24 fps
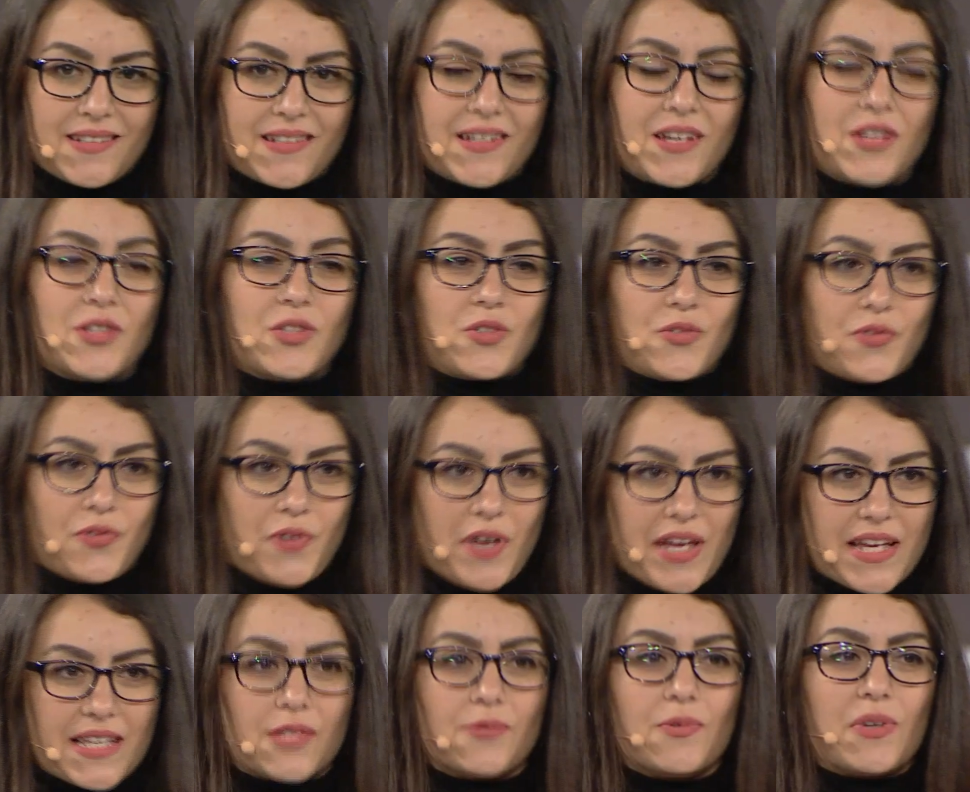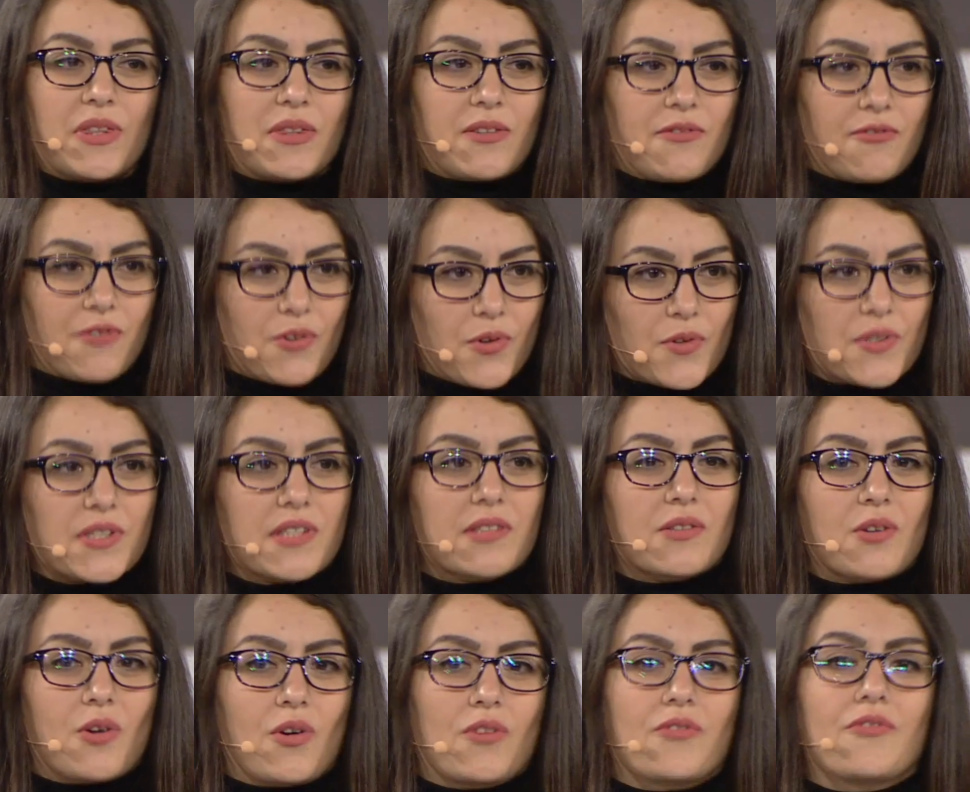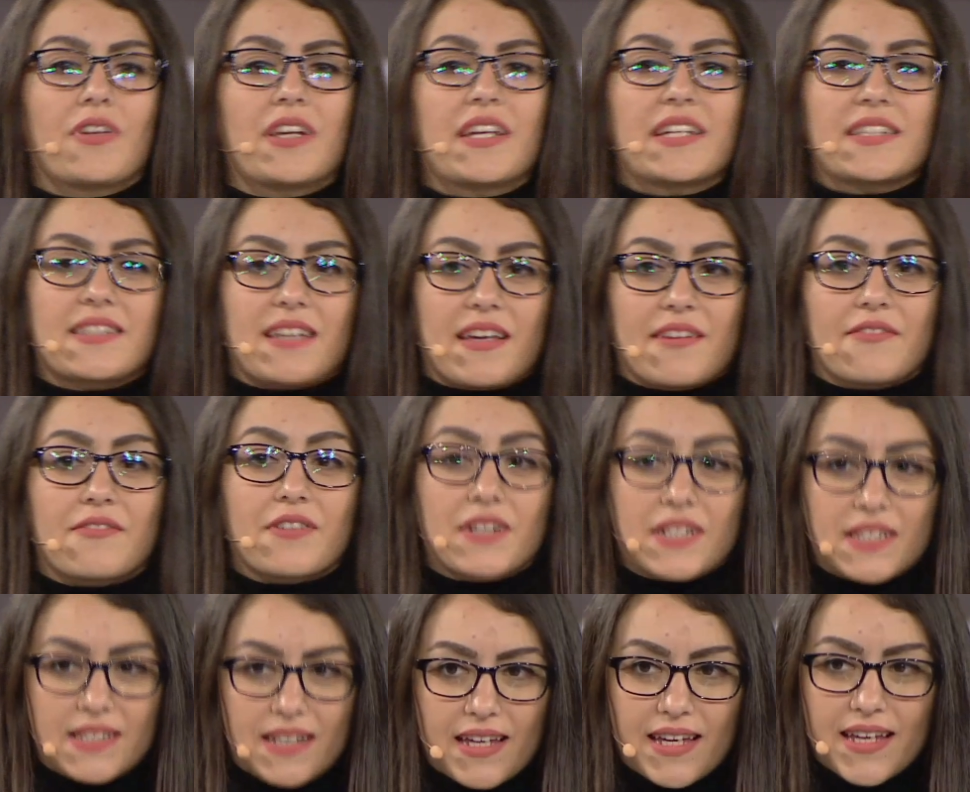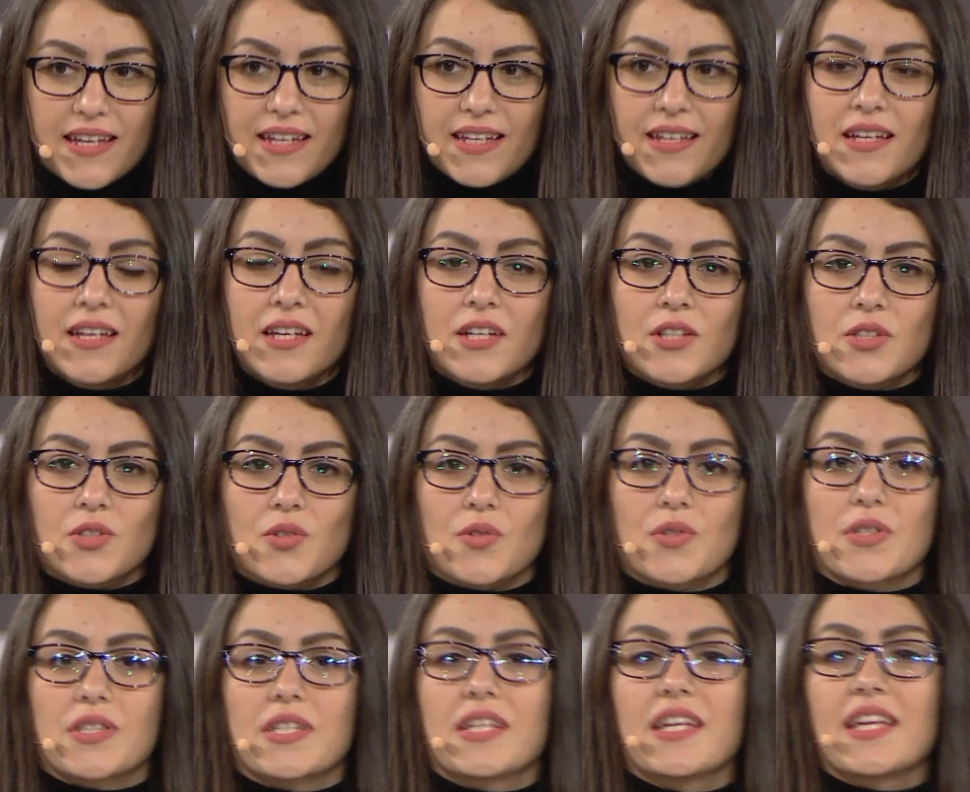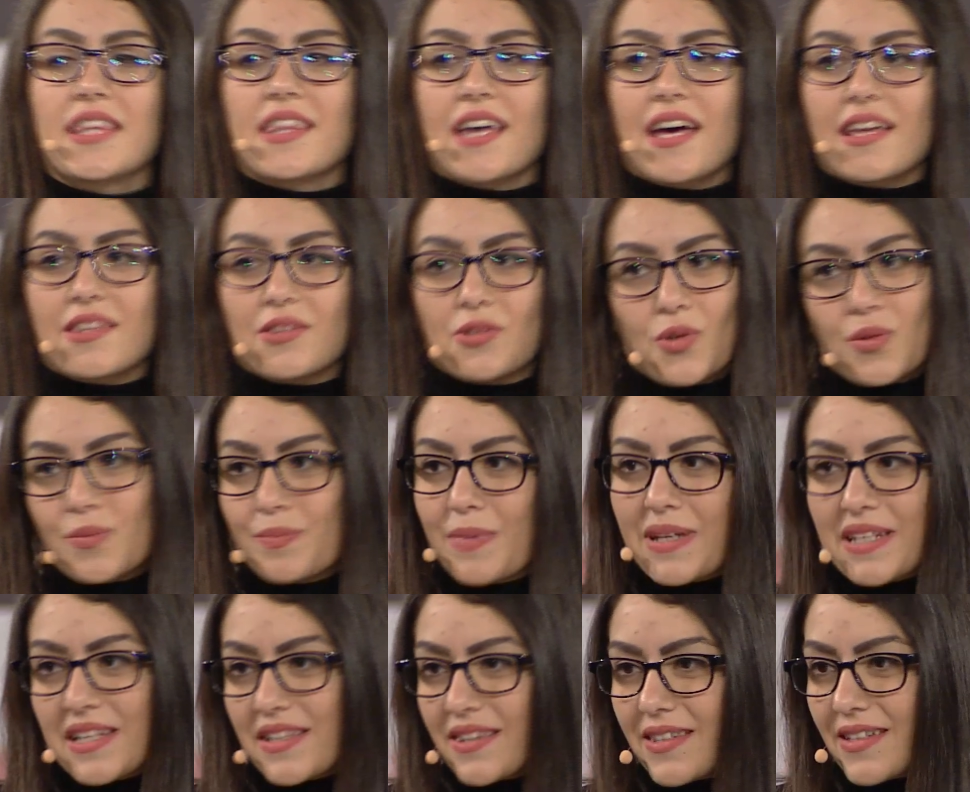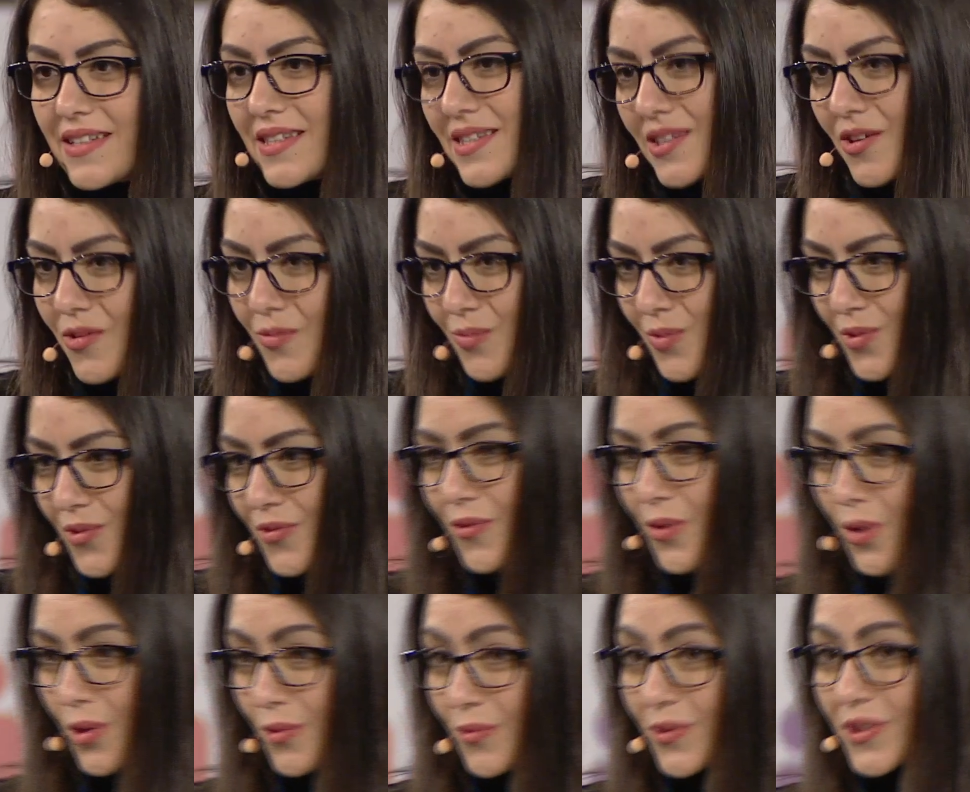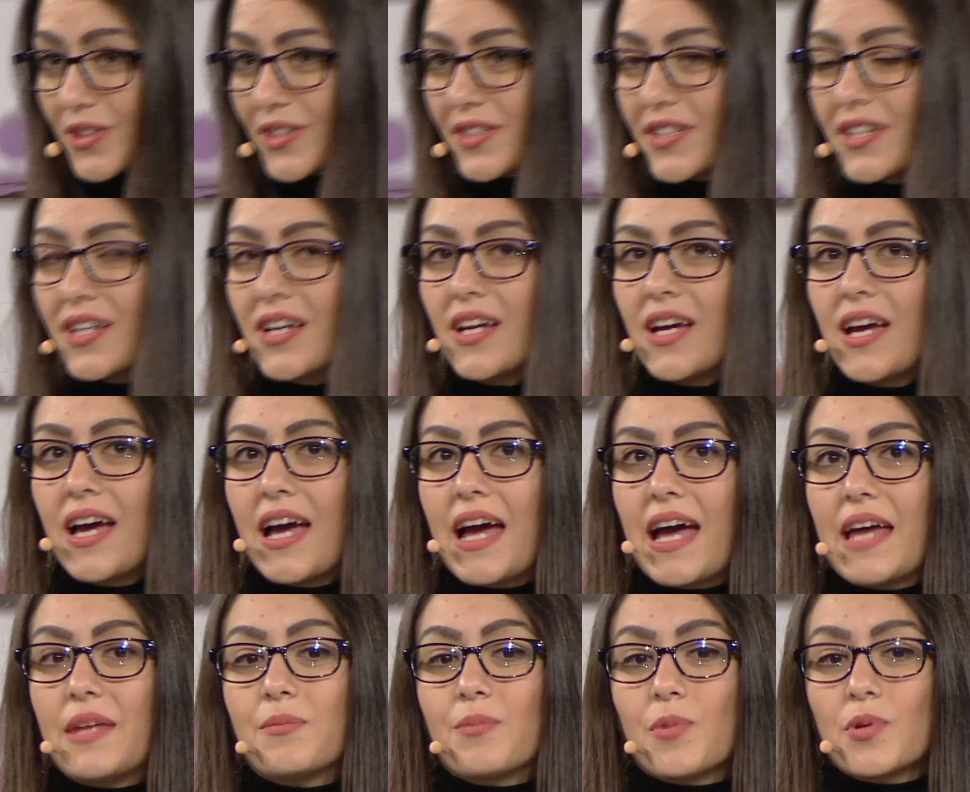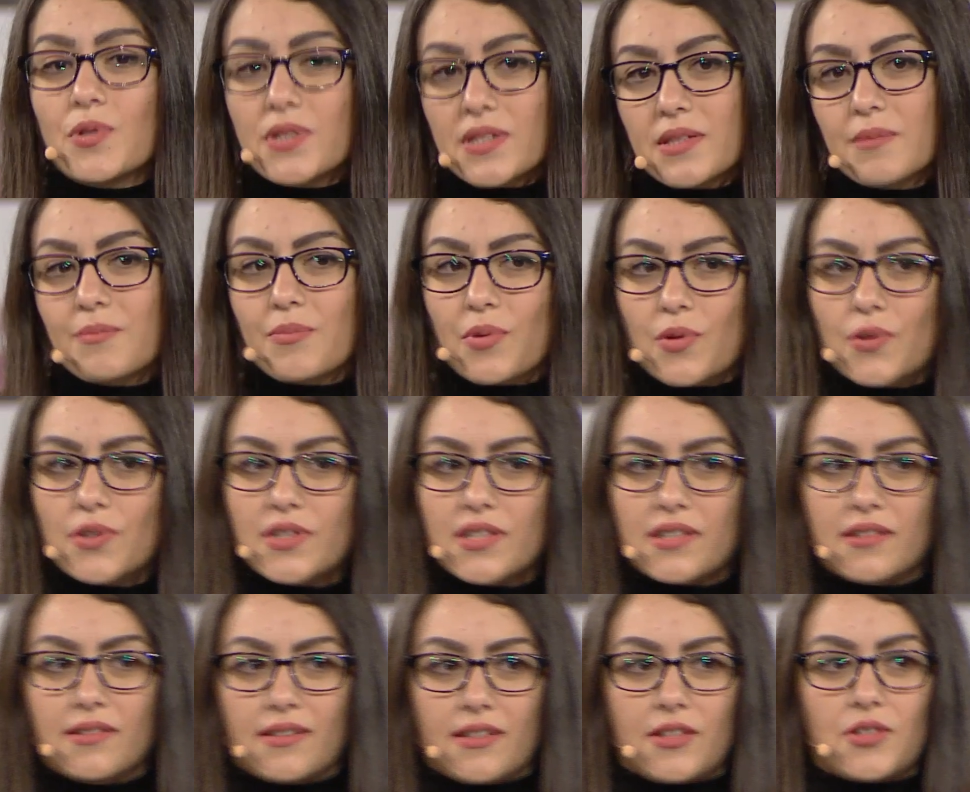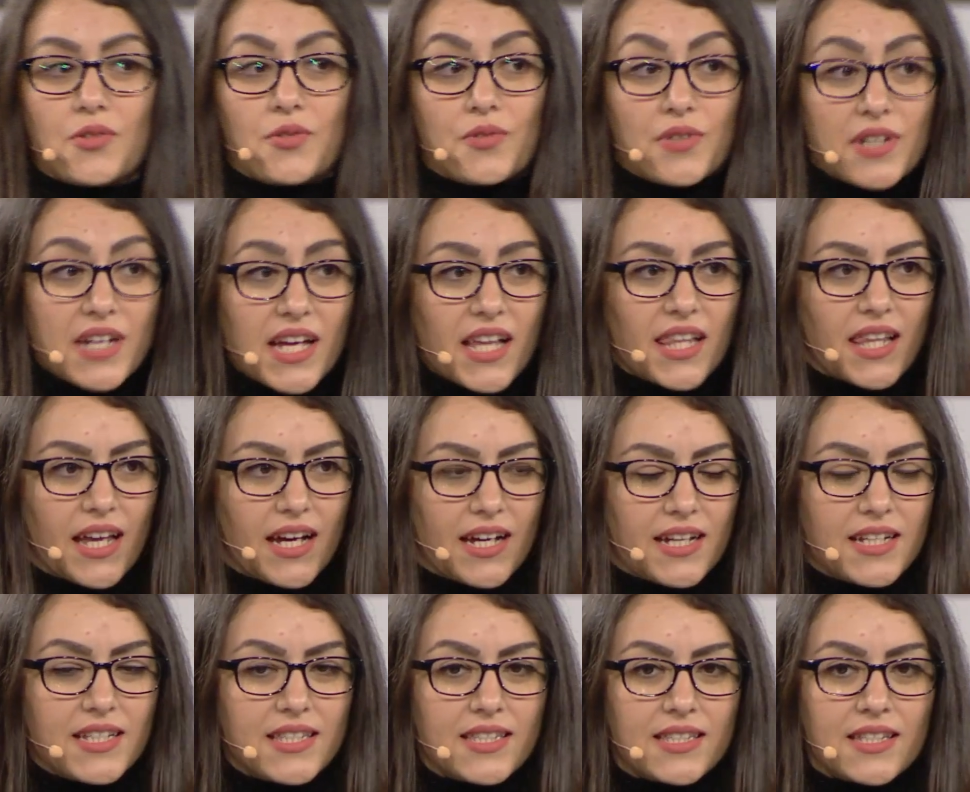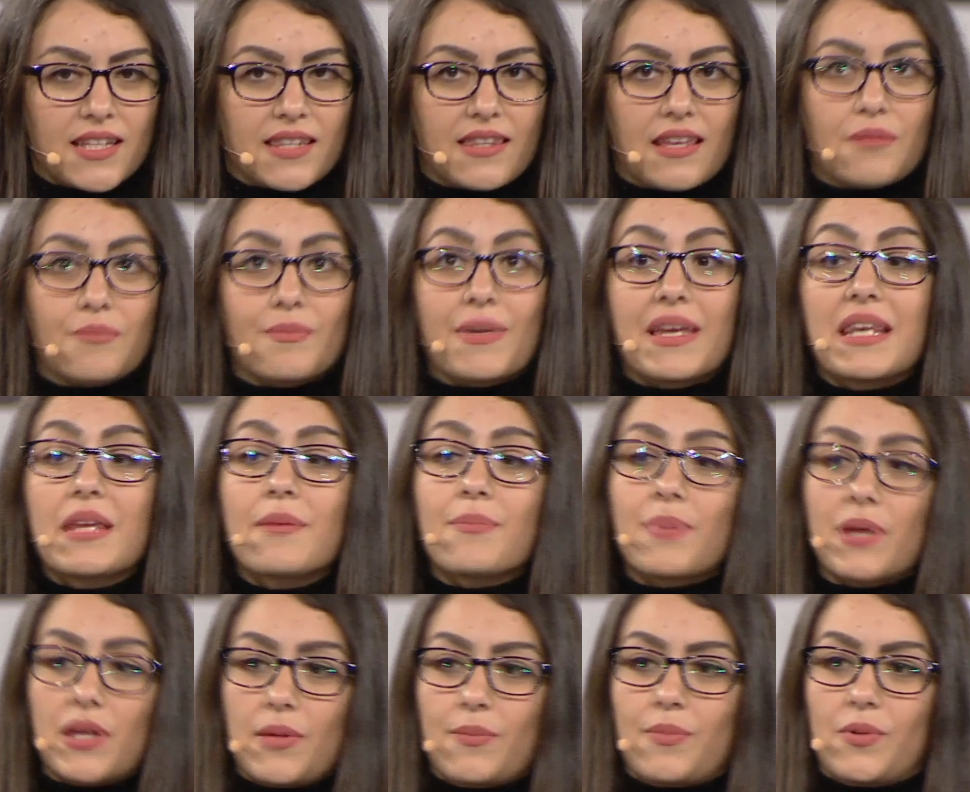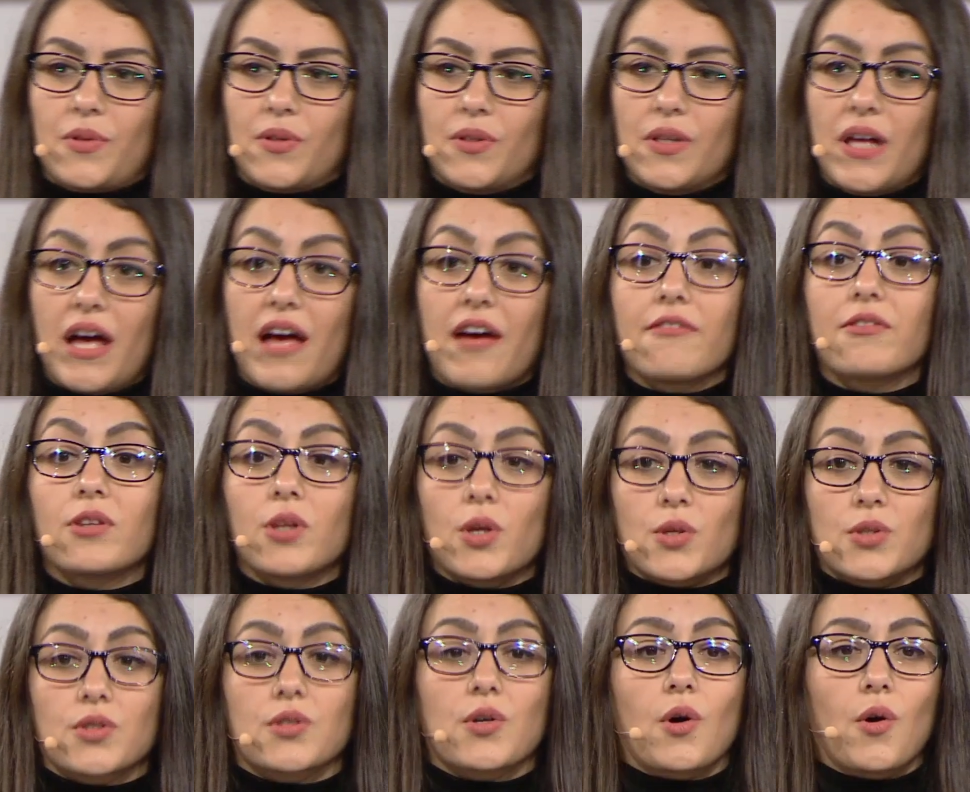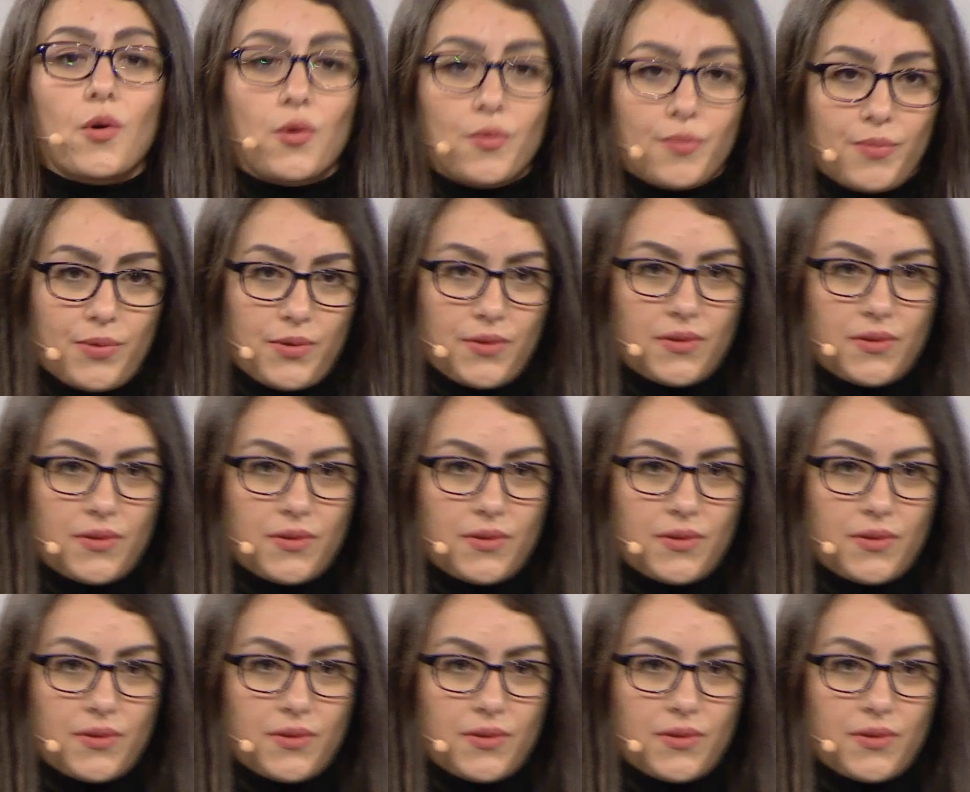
To face with the frozen conflict every day, to see that not many things have moved forward, and most importantly, to realize that many people have lost hope.